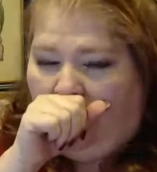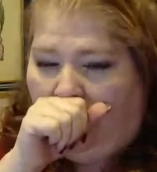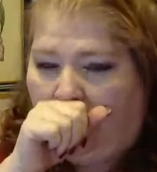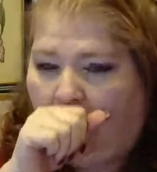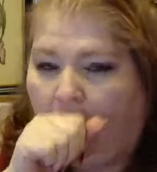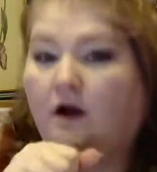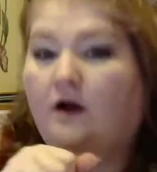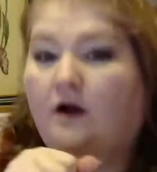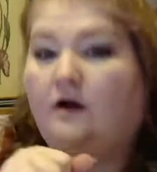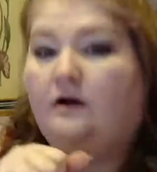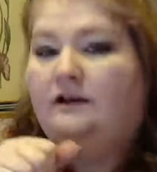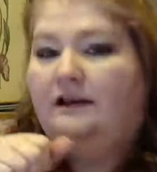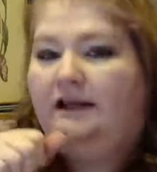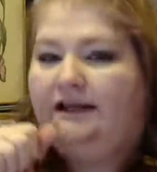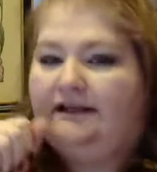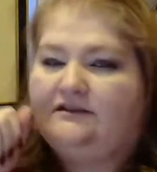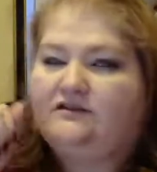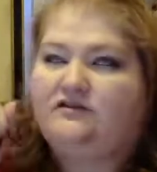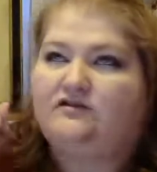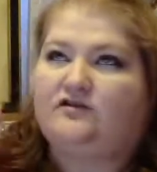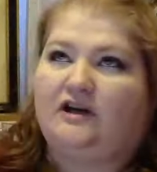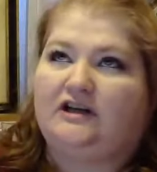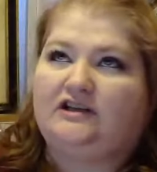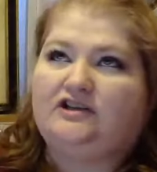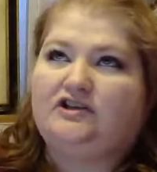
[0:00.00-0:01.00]
oh, like
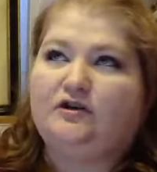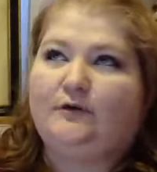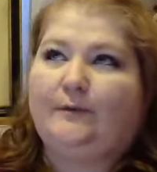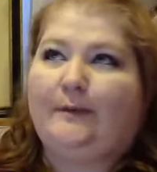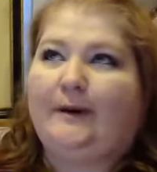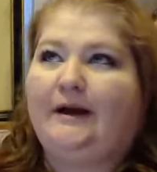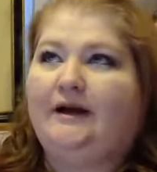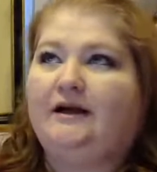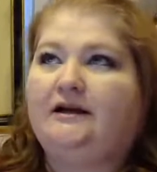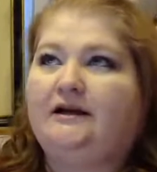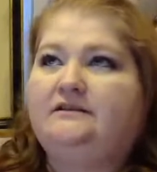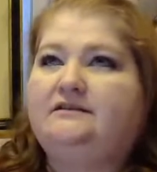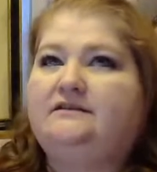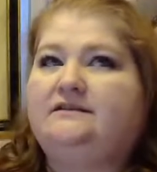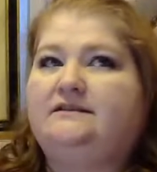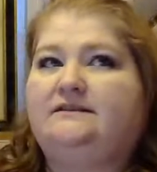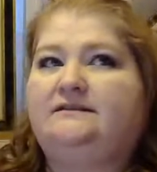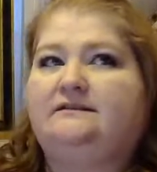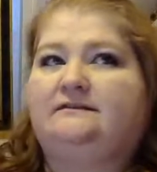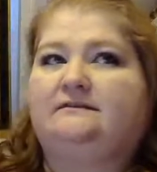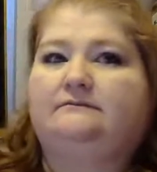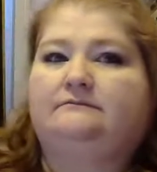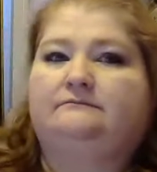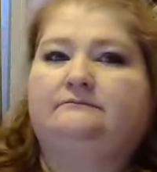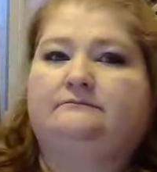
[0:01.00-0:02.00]
stretcher
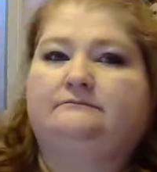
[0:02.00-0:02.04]
bars